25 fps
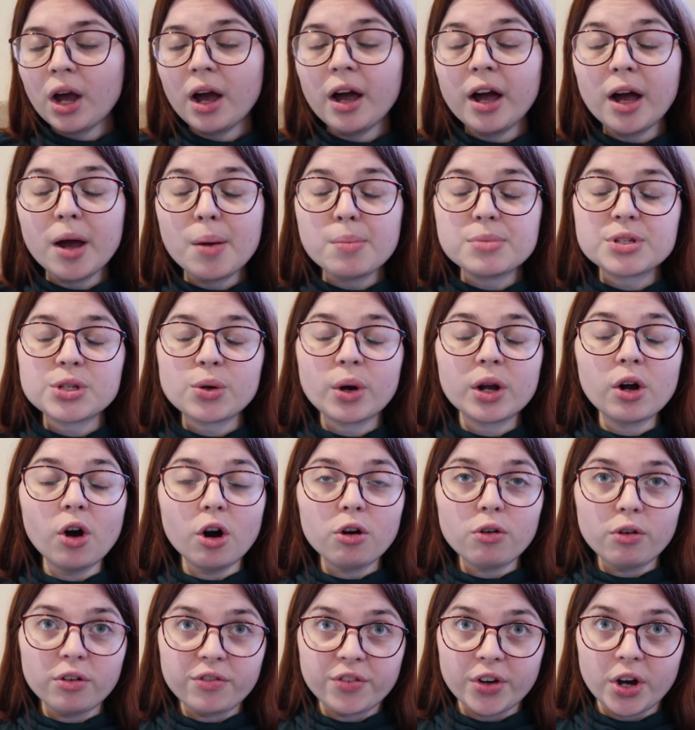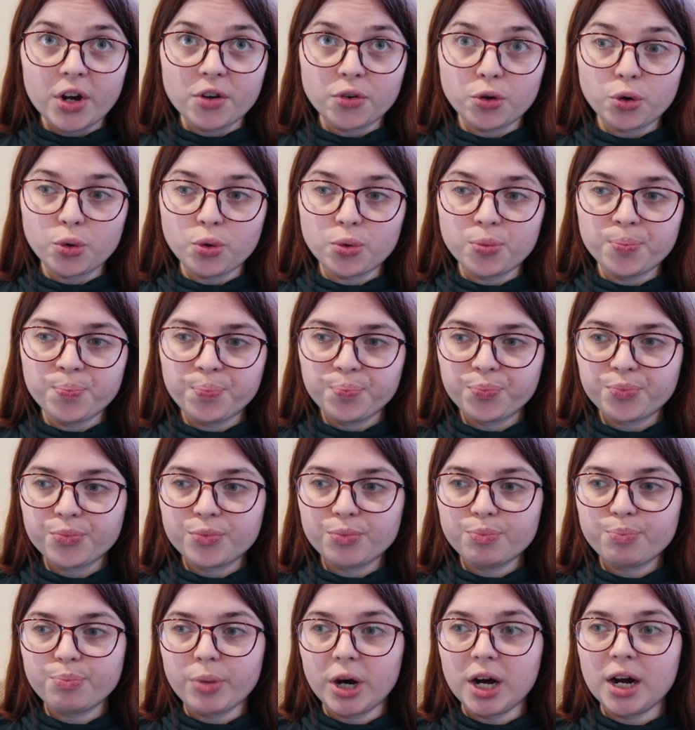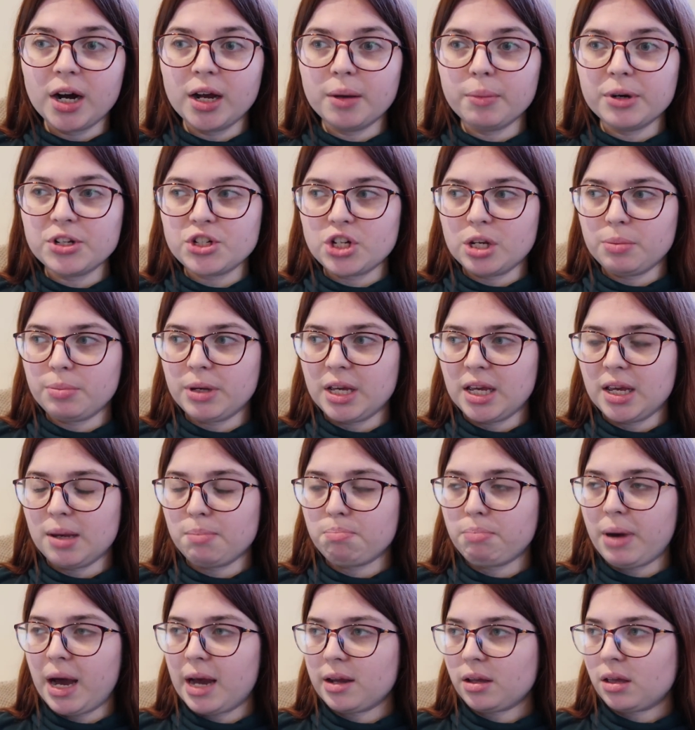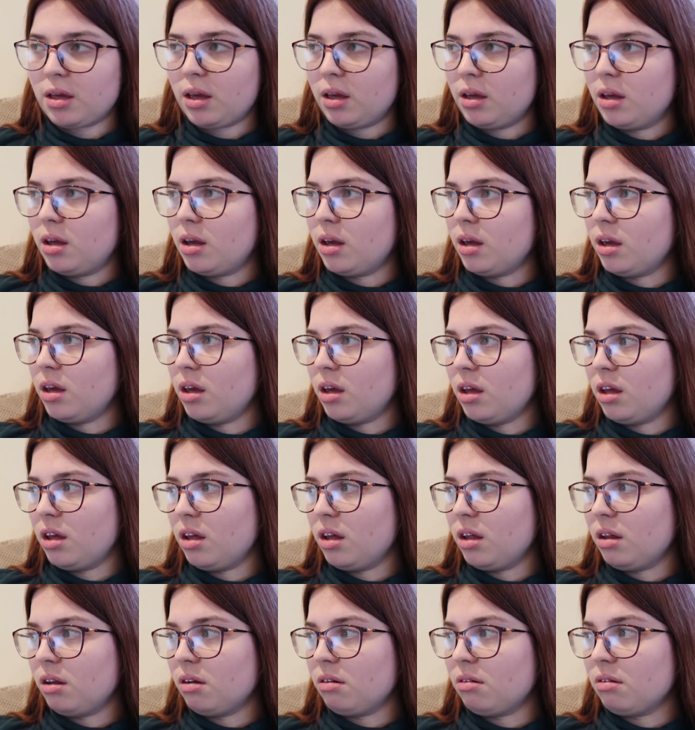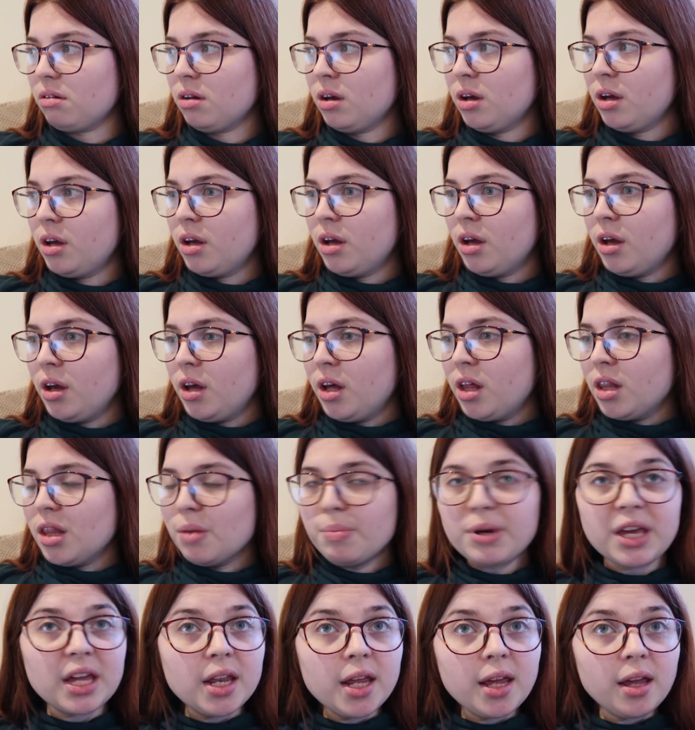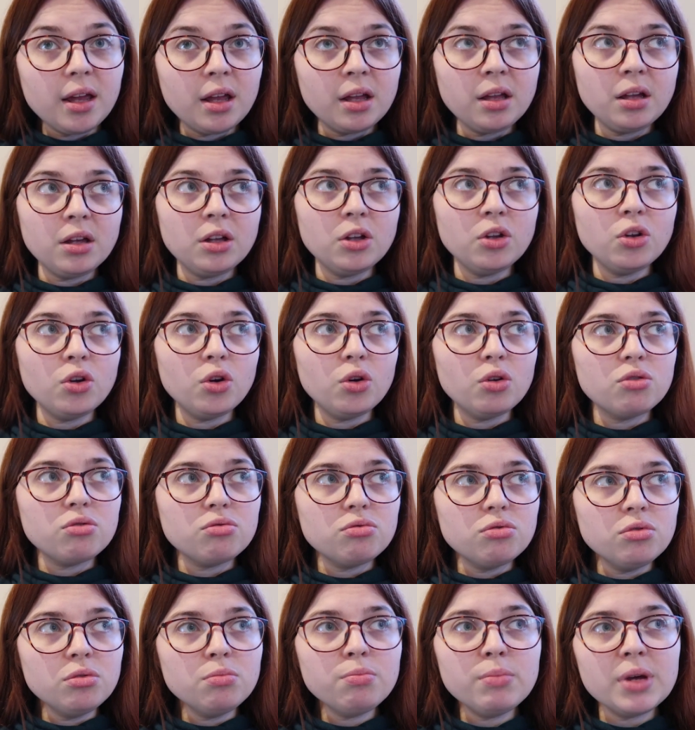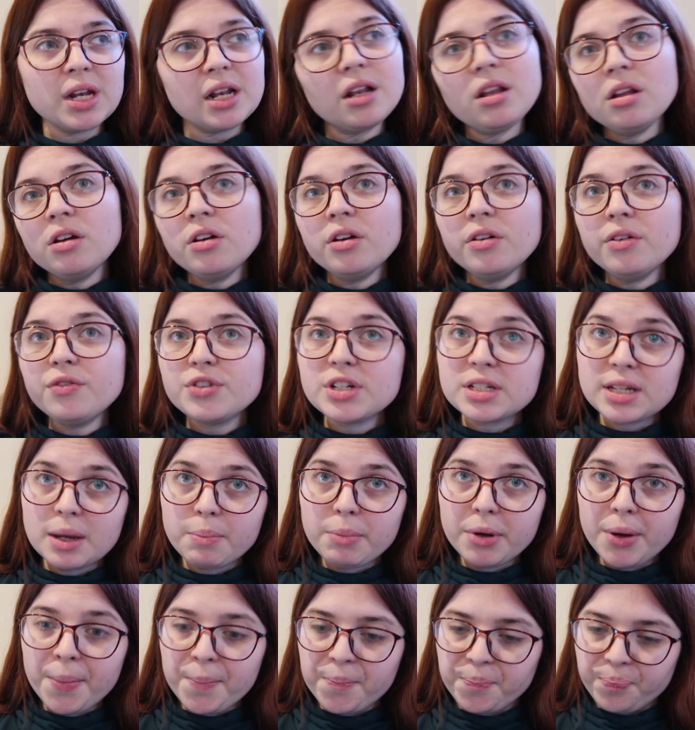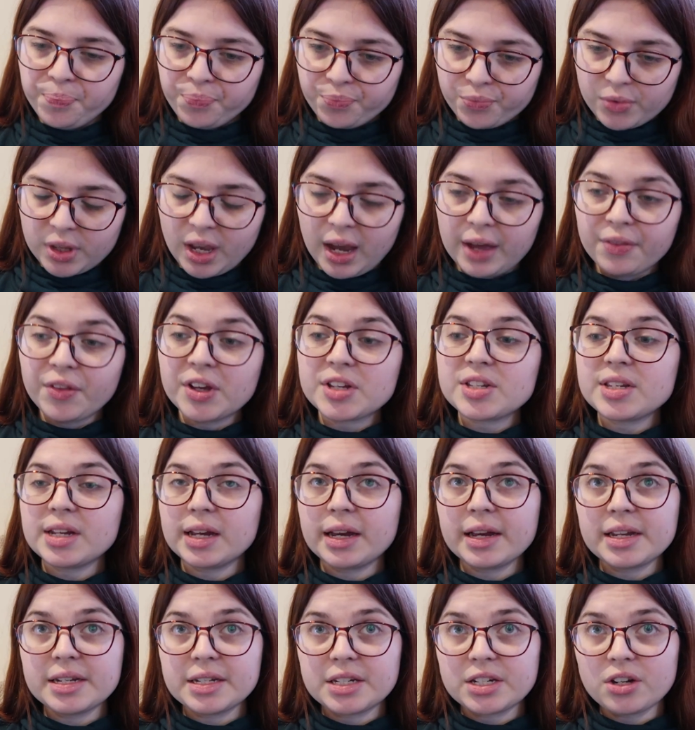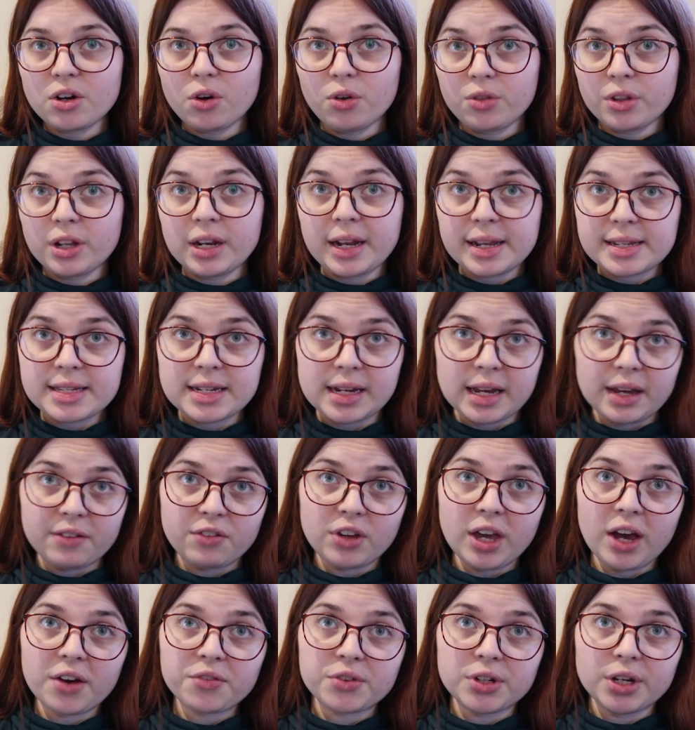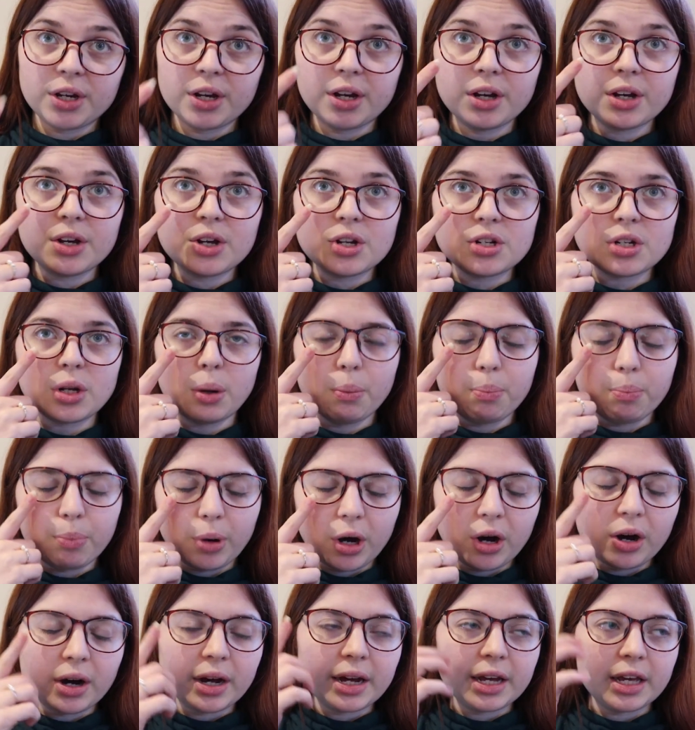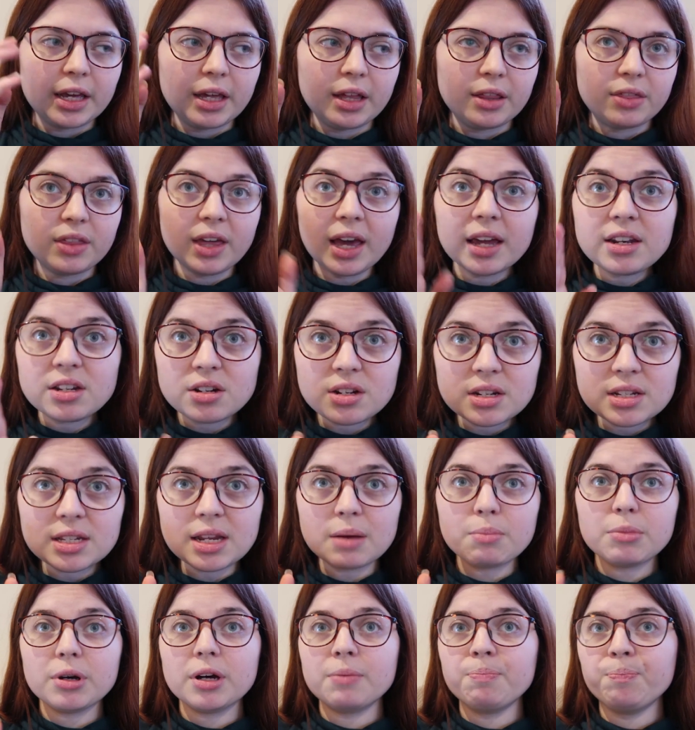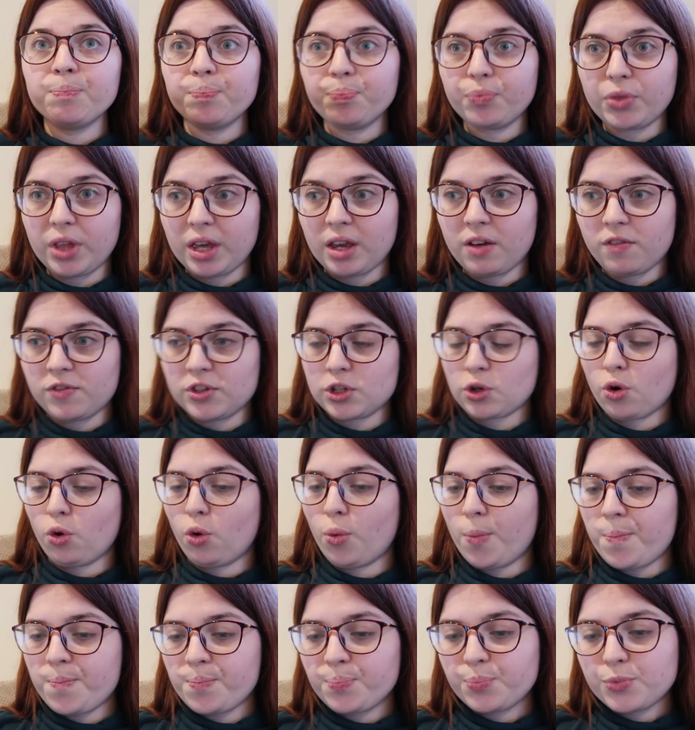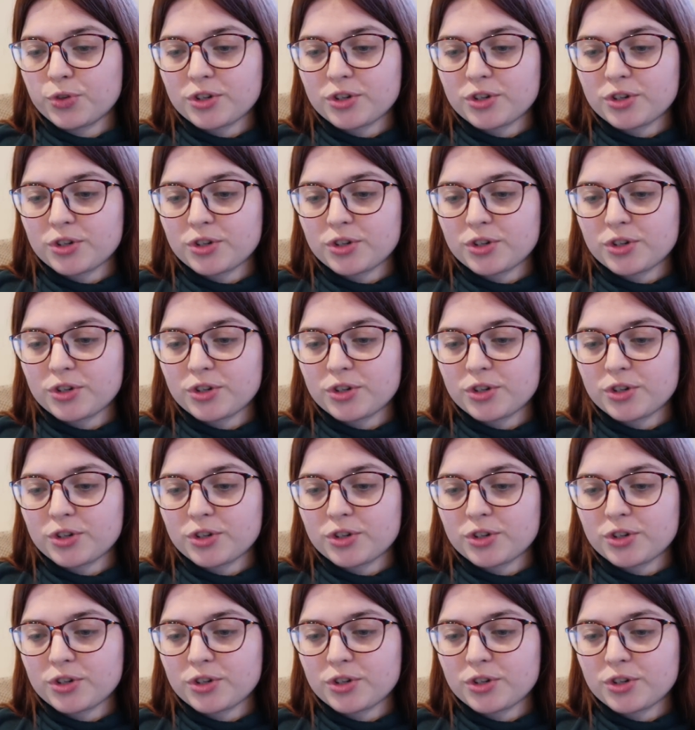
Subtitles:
So I got a referral by my GP back in the beginning, middle of December. And they said on the letter, if you haven't heard by the end of December, then give us a call.